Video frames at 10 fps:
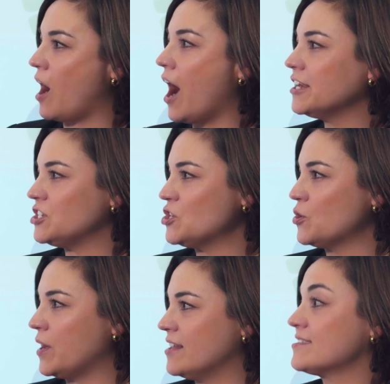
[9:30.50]
behind
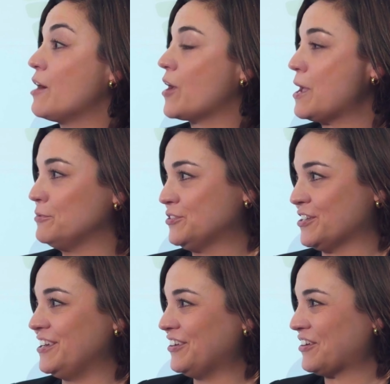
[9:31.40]
you and is now able
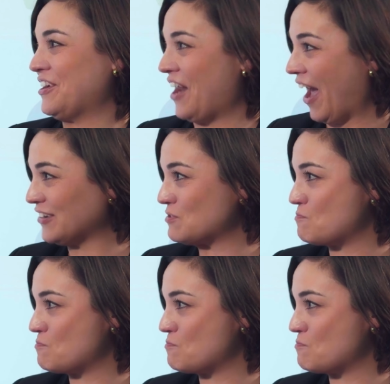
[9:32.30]
to interconnect